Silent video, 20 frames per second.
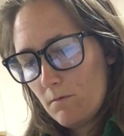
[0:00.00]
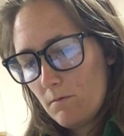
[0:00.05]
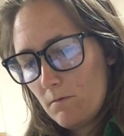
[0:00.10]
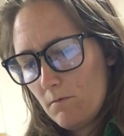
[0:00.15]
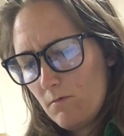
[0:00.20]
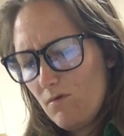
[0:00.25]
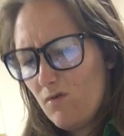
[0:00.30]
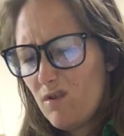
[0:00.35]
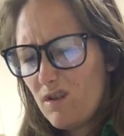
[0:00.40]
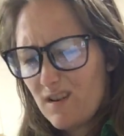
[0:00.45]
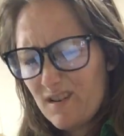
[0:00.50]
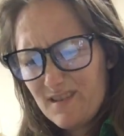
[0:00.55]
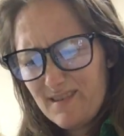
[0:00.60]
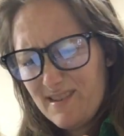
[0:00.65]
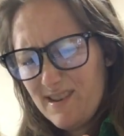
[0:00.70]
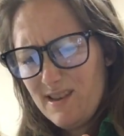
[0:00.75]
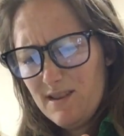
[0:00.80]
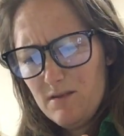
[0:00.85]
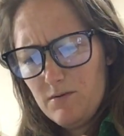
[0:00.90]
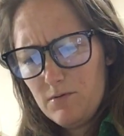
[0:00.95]
Or
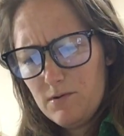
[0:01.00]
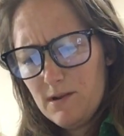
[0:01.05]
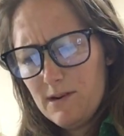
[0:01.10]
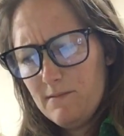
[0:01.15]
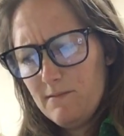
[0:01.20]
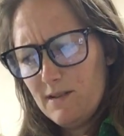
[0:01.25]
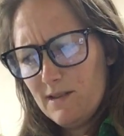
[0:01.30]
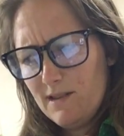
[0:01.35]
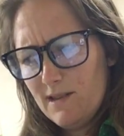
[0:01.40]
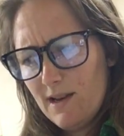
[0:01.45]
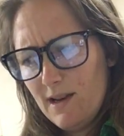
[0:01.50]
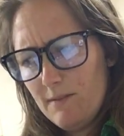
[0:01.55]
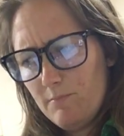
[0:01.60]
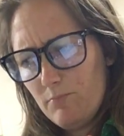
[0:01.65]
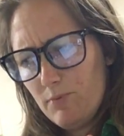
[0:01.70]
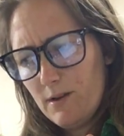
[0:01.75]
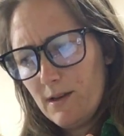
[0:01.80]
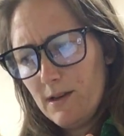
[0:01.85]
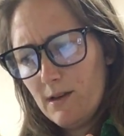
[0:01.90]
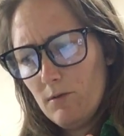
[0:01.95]
you could even say
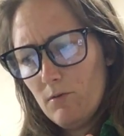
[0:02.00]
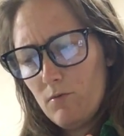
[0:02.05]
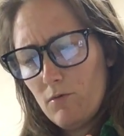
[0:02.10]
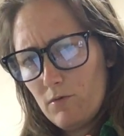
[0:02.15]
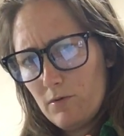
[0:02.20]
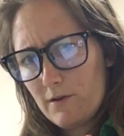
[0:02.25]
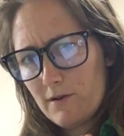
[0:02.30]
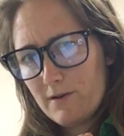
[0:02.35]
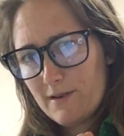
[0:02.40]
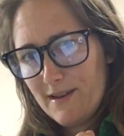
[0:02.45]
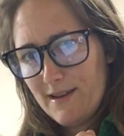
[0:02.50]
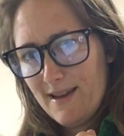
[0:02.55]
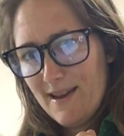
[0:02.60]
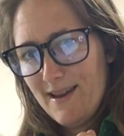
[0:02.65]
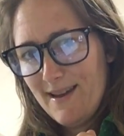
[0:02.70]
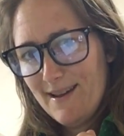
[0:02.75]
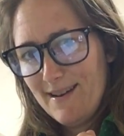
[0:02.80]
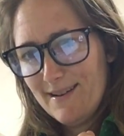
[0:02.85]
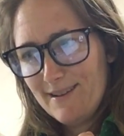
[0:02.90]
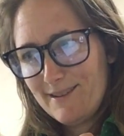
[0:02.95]
bringing order to
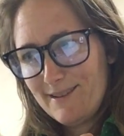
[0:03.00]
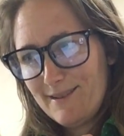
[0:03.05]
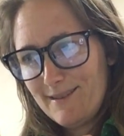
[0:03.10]
chaos.